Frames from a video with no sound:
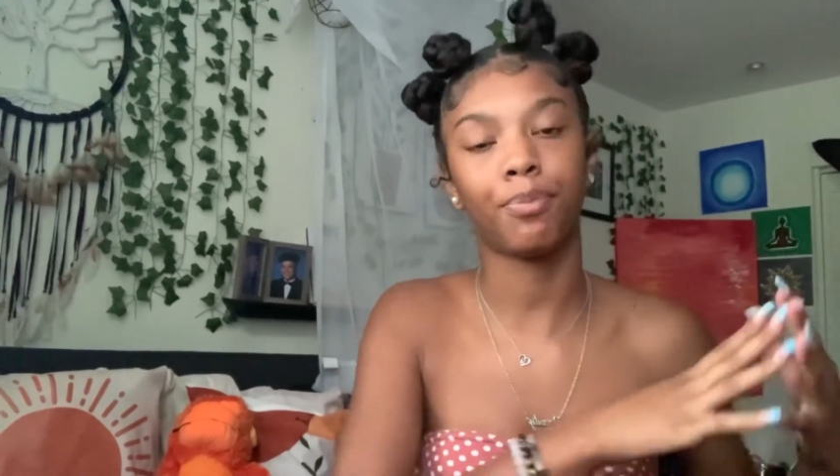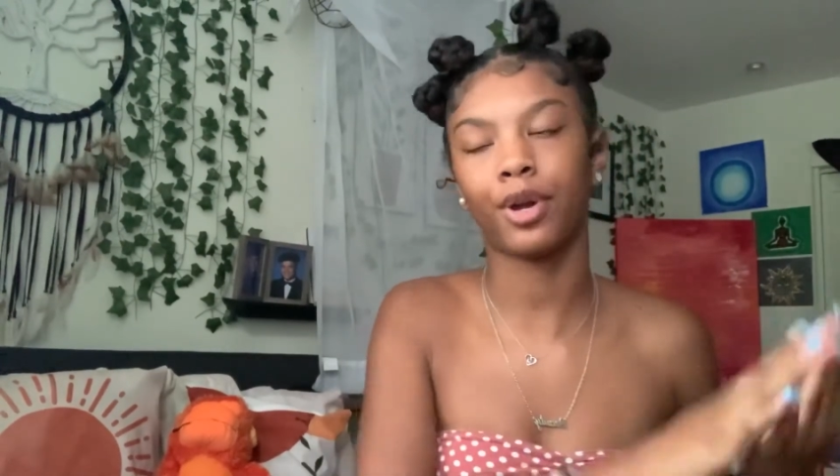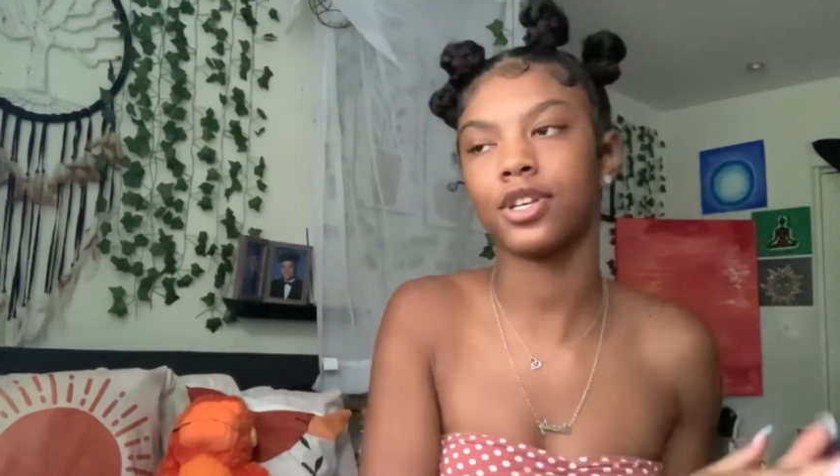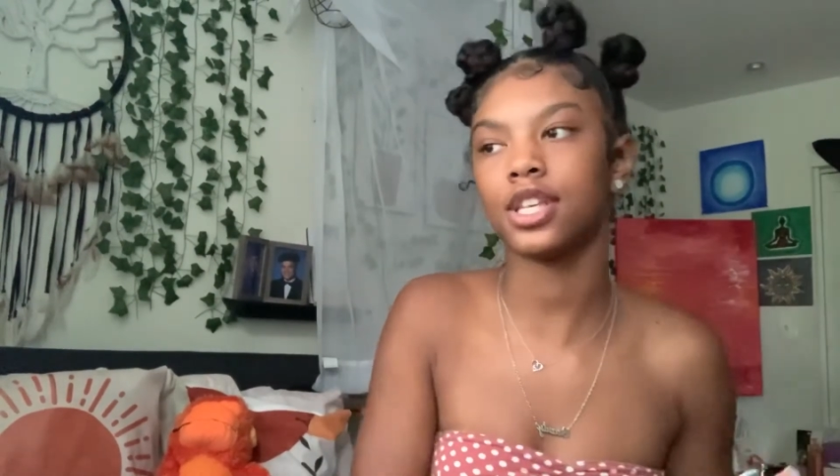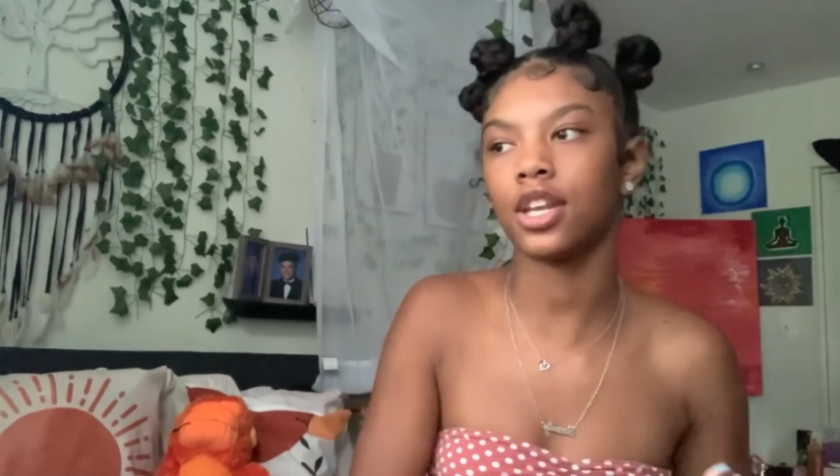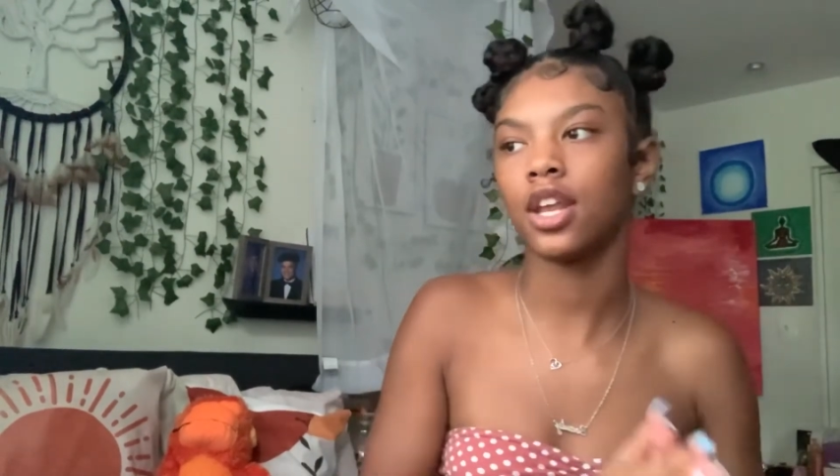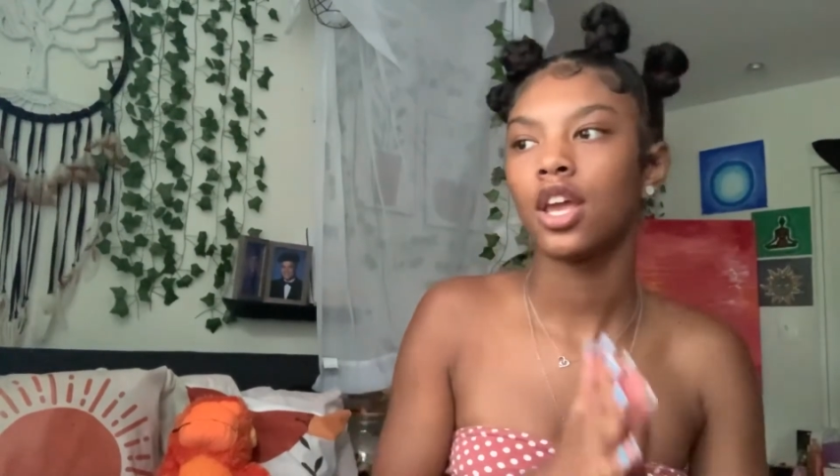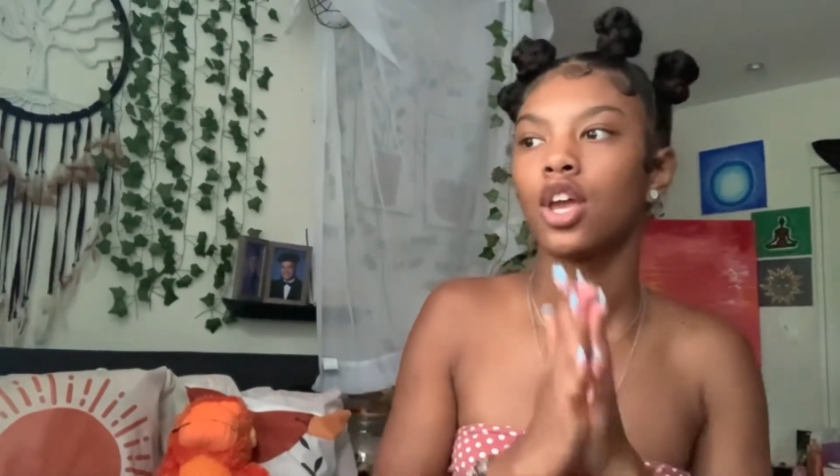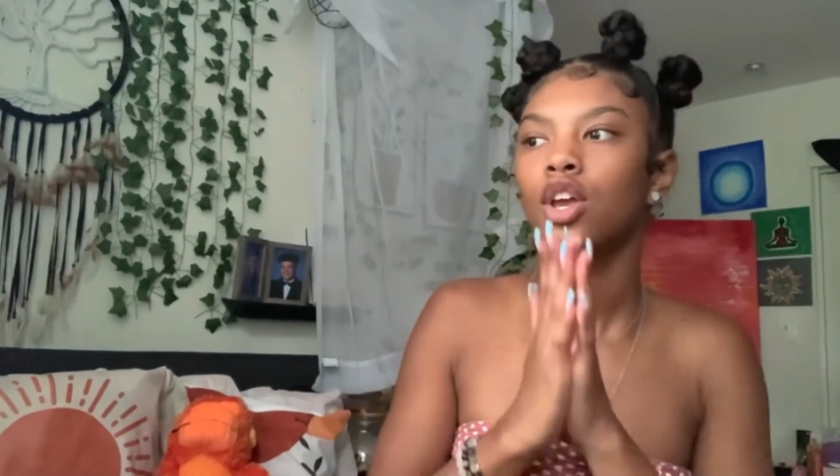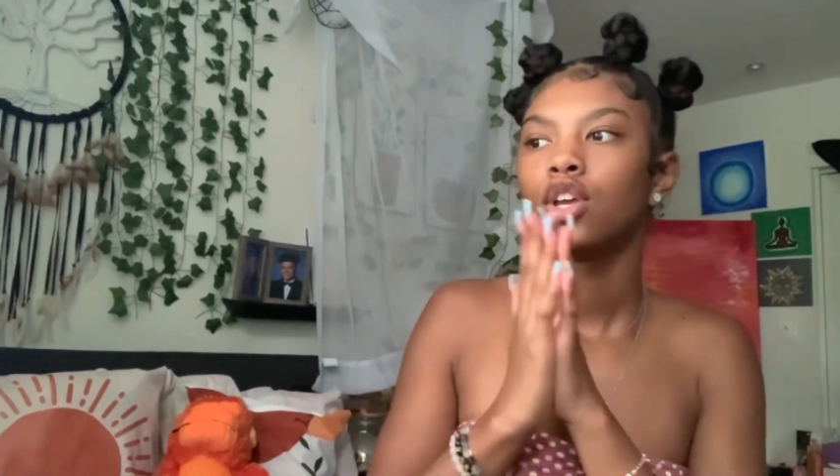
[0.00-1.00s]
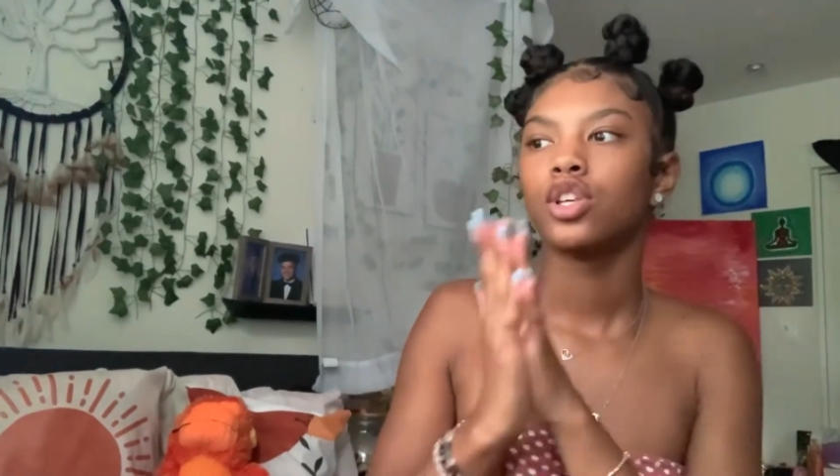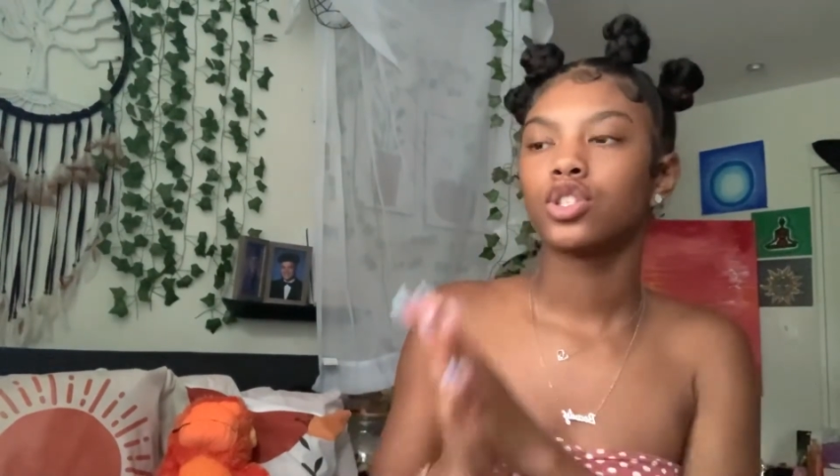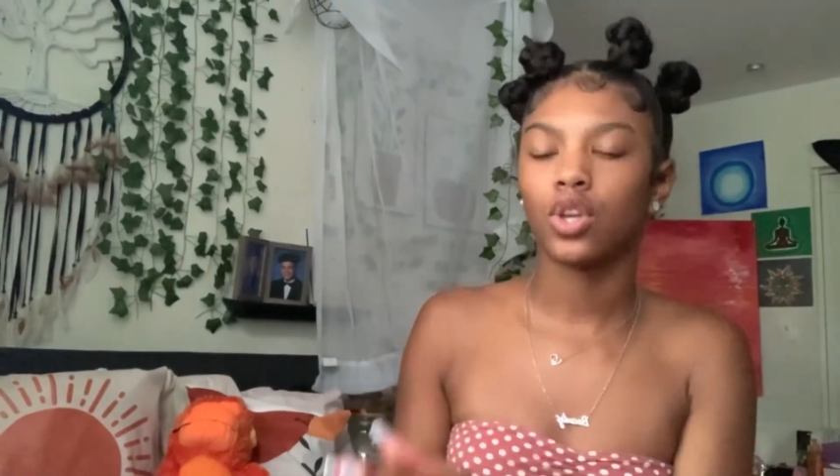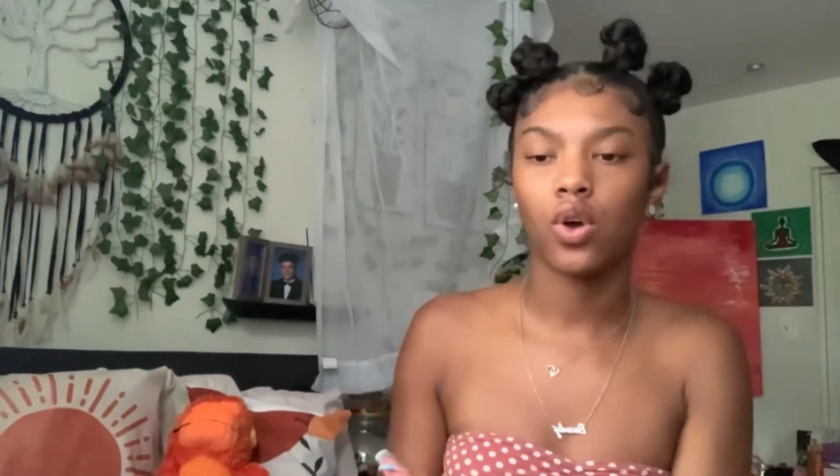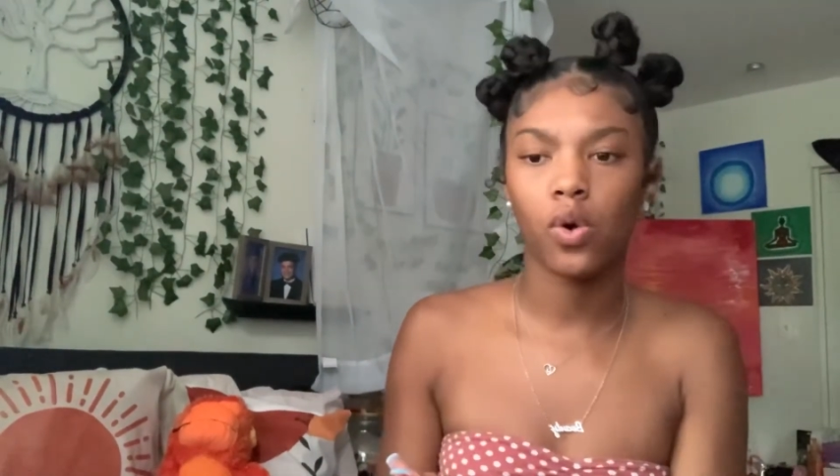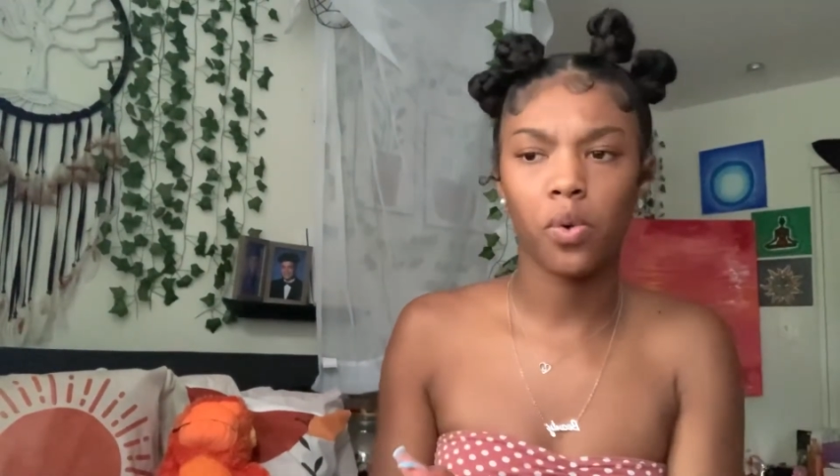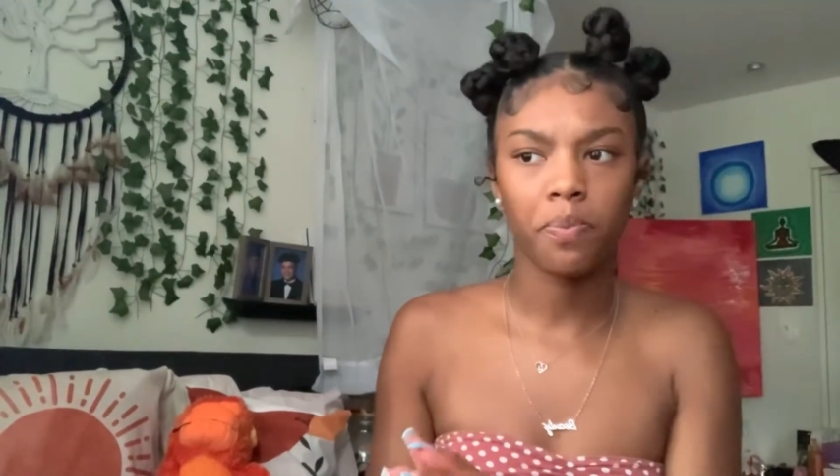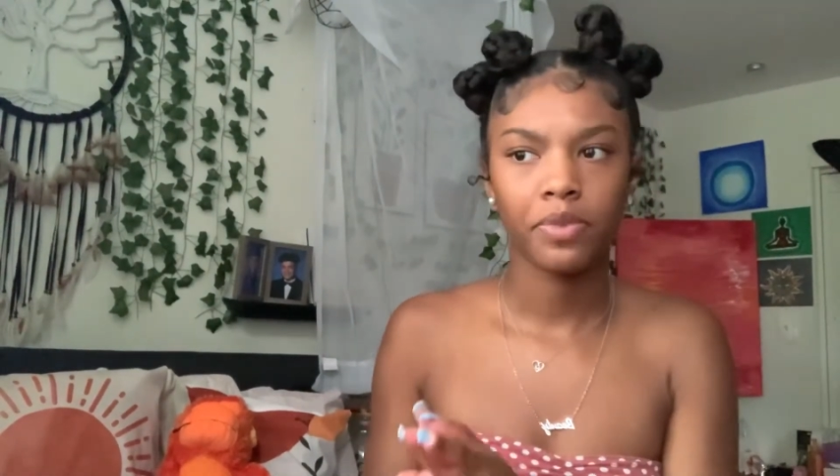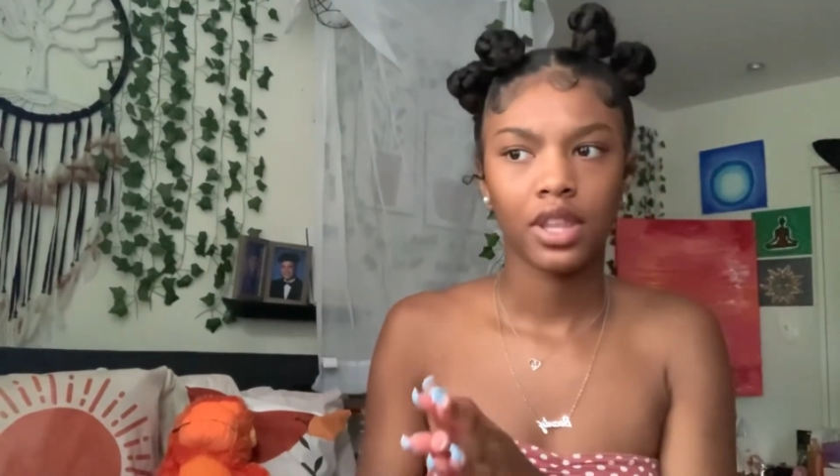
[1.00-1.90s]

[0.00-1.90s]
person. So